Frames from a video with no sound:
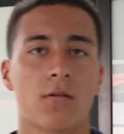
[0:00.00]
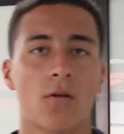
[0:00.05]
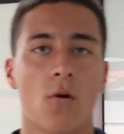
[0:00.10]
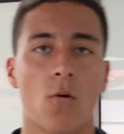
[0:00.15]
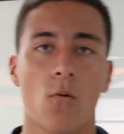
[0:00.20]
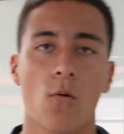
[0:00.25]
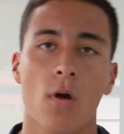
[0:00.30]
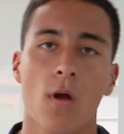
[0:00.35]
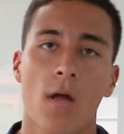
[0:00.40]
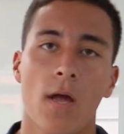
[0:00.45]

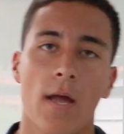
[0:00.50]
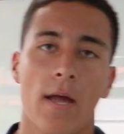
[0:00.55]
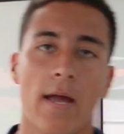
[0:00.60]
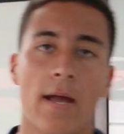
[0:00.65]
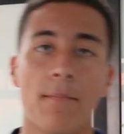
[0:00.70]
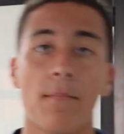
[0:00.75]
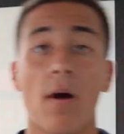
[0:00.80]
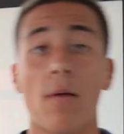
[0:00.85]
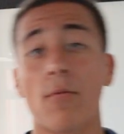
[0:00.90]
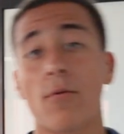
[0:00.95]
So
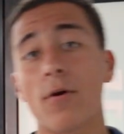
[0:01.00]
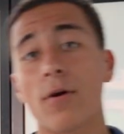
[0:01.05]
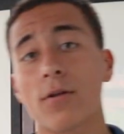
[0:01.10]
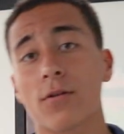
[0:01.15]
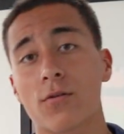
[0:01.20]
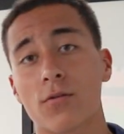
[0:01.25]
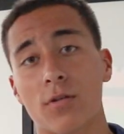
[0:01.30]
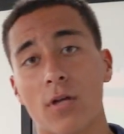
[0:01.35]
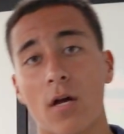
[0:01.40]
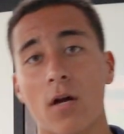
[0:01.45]
I'm
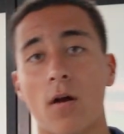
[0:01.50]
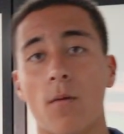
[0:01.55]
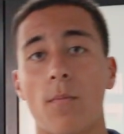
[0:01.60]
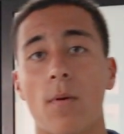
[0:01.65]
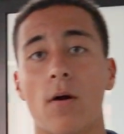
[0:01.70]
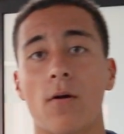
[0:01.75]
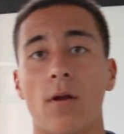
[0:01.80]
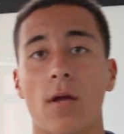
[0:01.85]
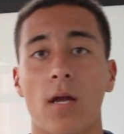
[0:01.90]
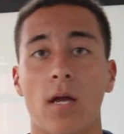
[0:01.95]
going to talk
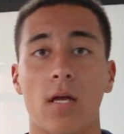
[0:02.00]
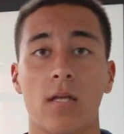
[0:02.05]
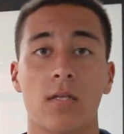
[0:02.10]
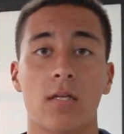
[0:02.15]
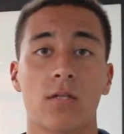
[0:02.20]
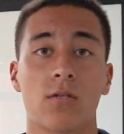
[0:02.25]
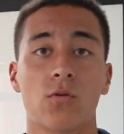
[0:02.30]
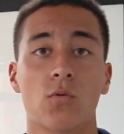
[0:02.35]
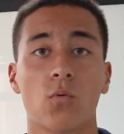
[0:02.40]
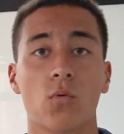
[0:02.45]
about
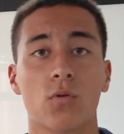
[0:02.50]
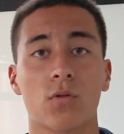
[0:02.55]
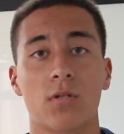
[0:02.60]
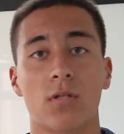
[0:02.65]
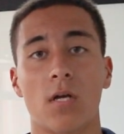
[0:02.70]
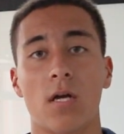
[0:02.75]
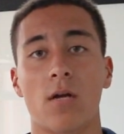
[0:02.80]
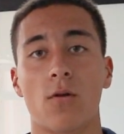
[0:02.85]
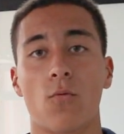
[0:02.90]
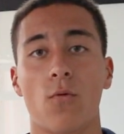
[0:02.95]
the
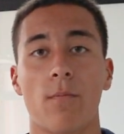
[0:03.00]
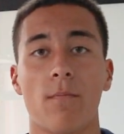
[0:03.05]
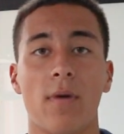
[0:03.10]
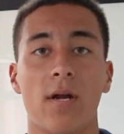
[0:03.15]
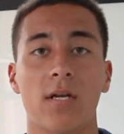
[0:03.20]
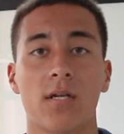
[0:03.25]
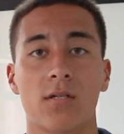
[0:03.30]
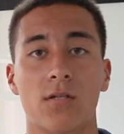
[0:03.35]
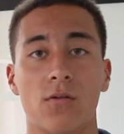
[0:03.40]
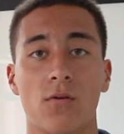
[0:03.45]
tools that we
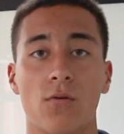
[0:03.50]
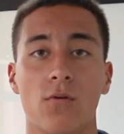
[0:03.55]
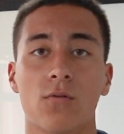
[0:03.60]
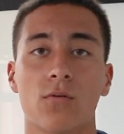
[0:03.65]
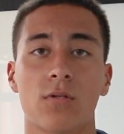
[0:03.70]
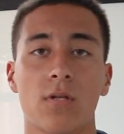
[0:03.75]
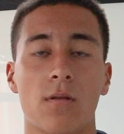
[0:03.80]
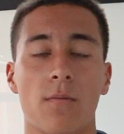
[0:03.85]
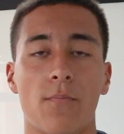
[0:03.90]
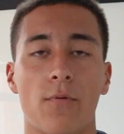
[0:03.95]
managed to
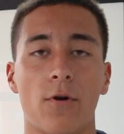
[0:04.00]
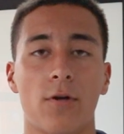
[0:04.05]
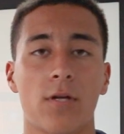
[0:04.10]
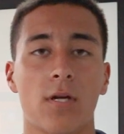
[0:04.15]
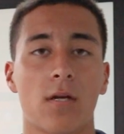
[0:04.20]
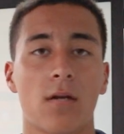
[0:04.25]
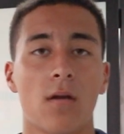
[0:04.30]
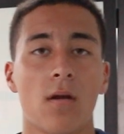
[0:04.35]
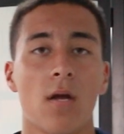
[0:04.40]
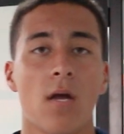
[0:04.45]
use in the
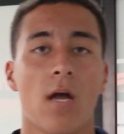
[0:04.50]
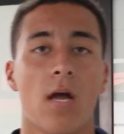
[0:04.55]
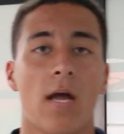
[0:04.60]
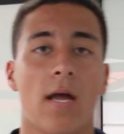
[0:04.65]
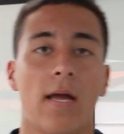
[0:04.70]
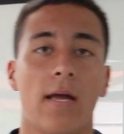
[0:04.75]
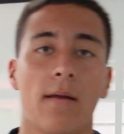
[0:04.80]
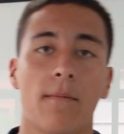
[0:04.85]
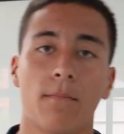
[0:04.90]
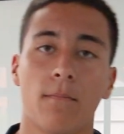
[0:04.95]
project.
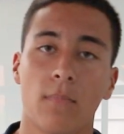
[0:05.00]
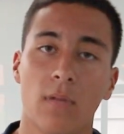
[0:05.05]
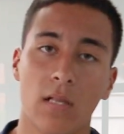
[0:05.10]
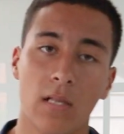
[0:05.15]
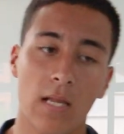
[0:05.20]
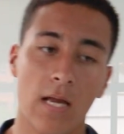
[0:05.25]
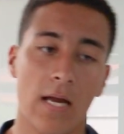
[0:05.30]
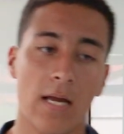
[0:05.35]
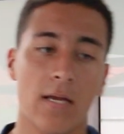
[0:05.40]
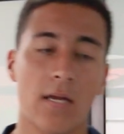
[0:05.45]

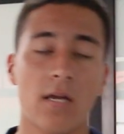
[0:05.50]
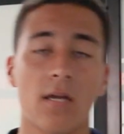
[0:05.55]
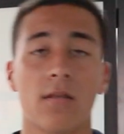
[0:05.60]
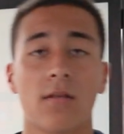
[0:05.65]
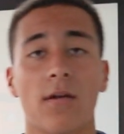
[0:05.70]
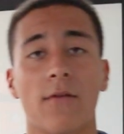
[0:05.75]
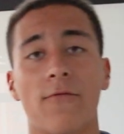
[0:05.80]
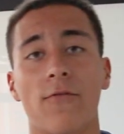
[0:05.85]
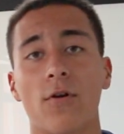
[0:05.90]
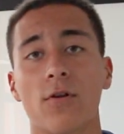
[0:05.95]
Like
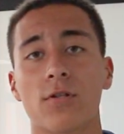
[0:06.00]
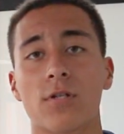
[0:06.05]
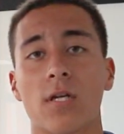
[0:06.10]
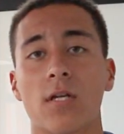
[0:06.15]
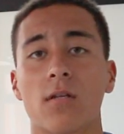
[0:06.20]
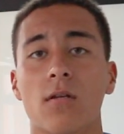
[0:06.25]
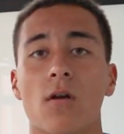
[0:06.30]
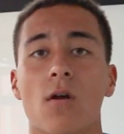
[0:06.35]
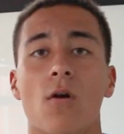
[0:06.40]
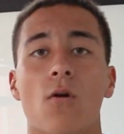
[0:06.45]
in the front
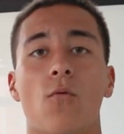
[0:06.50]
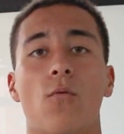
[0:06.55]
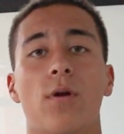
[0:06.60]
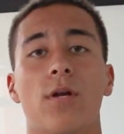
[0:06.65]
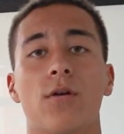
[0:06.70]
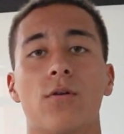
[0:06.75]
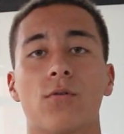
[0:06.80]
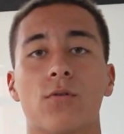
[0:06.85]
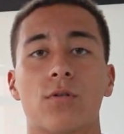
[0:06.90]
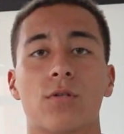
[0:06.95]
end,
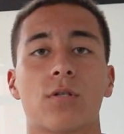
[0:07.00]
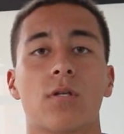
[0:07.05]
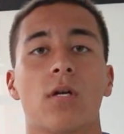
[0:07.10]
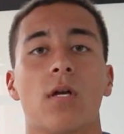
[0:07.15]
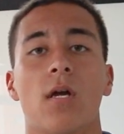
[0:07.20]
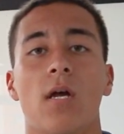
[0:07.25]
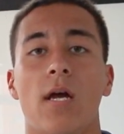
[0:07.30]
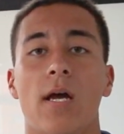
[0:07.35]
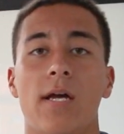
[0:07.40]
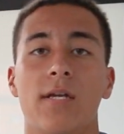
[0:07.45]
we used
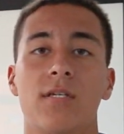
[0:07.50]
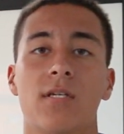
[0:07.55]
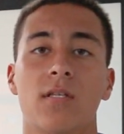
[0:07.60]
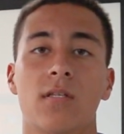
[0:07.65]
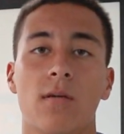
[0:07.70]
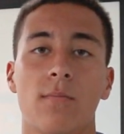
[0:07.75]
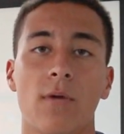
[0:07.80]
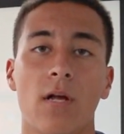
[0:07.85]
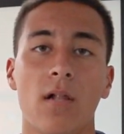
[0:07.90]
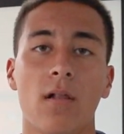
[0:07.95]

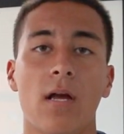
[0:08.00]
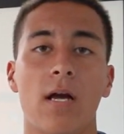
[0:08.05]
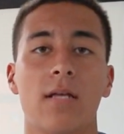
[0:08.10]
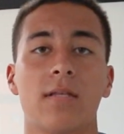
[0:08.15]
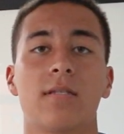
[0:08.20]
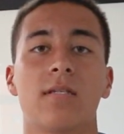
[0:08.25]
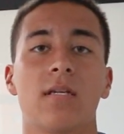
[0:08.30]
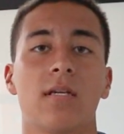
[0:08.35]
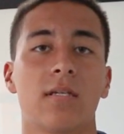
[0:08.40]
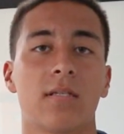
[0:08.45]
HTML
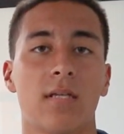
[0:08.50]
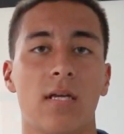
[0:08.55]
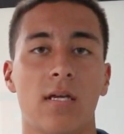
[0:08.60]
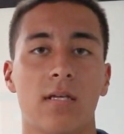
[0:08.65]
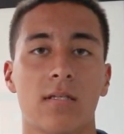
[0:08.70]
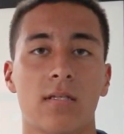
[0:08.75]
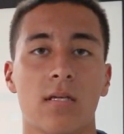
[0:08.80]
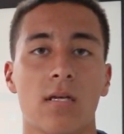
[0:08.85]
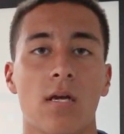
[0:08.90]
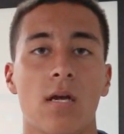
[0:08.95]
and
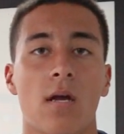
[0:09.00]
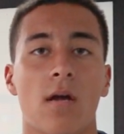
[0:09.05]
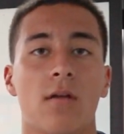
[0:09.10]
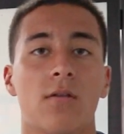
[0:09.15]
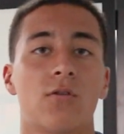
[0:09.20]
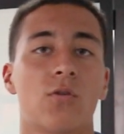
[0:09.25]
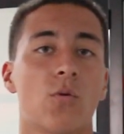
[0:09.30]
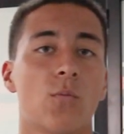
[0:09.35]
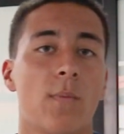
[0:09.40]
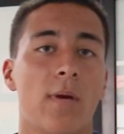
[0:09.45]
CSS
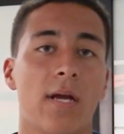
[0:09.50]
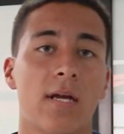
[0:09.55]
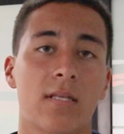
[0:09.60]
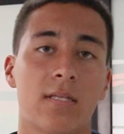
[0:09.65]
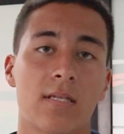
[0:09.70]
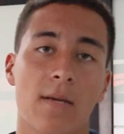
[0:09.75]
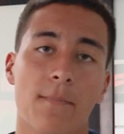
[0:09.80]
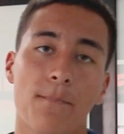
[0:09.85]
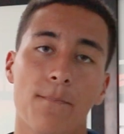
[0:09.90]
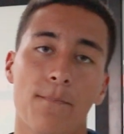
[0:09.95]
to
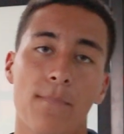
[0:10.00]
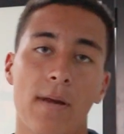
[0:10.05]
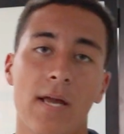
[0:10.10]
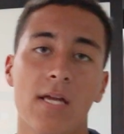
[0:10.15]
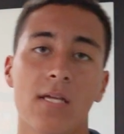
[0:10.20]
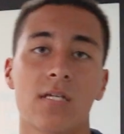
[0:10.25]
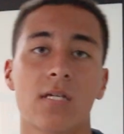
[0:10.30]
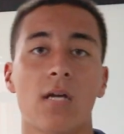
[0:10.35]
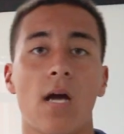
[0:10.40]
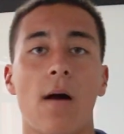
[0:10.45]
make the
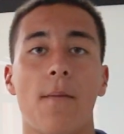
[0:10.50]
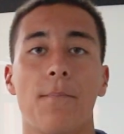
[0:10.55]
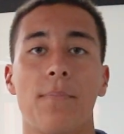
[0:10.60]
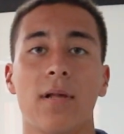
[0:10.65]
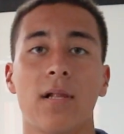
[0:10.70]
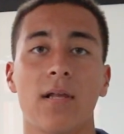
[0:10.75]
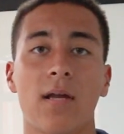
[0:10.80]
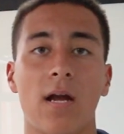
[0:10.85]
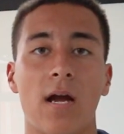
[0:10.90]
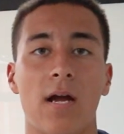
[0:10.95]
page
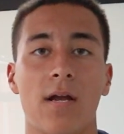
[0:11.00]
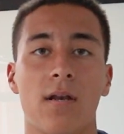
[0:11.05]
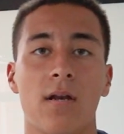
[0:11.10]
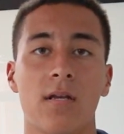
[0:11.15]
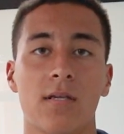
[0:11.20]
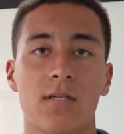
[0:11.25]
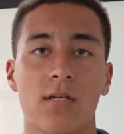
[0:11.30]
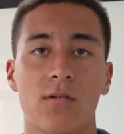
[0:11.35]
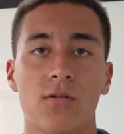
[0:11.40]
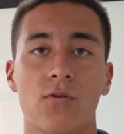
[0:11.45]
appealing and
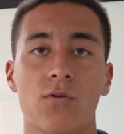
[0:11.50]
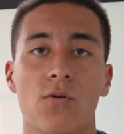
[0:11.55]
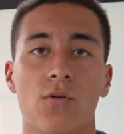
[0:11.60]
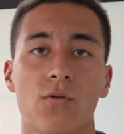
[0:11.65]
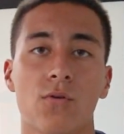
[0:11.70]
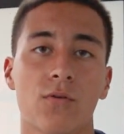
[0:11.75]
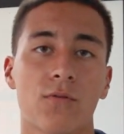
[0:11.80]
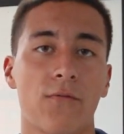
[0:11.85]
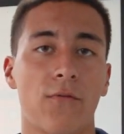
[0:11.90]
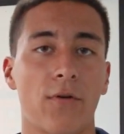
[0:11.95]
easy to
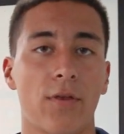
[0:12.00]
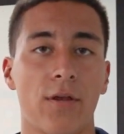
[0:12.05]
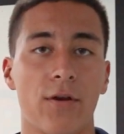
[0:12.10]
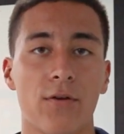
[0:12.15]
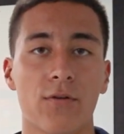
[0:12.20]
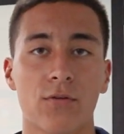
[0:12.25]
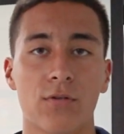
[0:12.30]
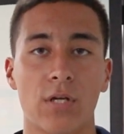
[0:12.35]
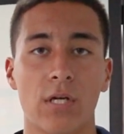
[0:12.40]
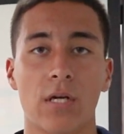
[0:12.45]
use for the
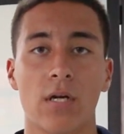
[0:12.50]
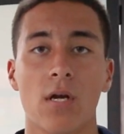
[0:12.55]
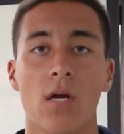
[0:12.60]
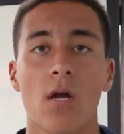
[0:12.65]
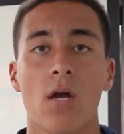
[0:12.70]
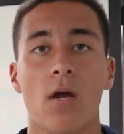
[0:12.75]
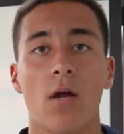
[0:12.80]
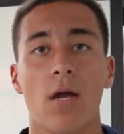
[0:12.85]
user.